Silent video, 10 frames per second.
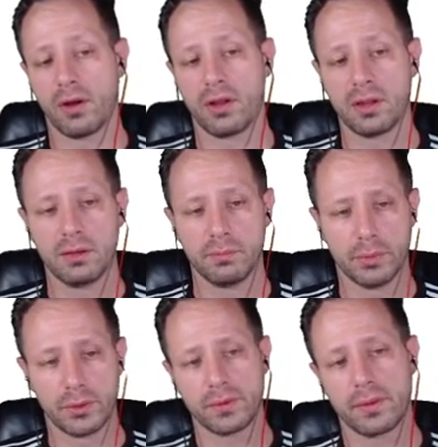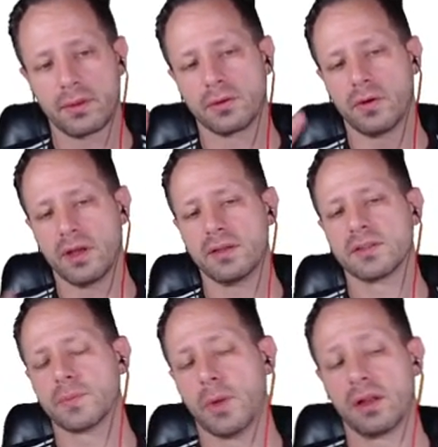all, both
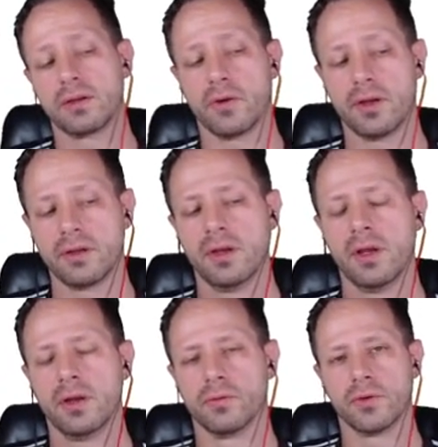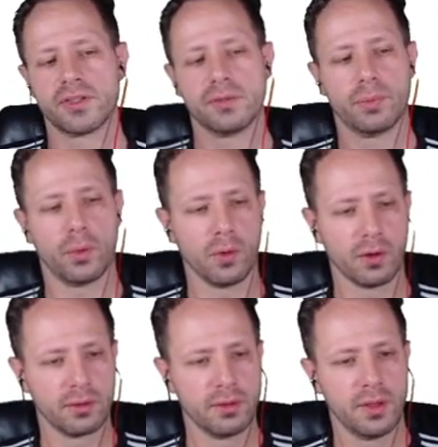great, small and great, rich and
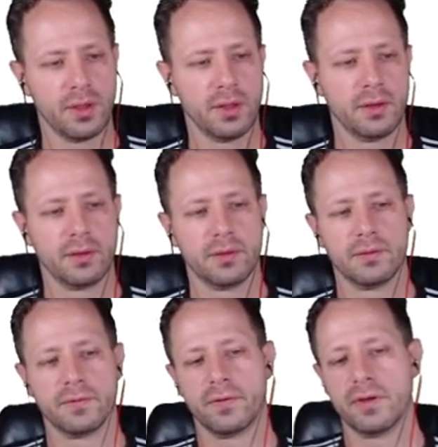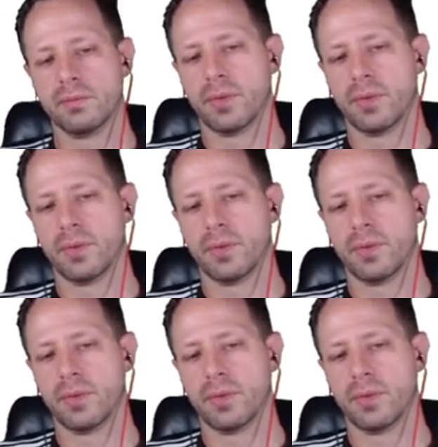poor, free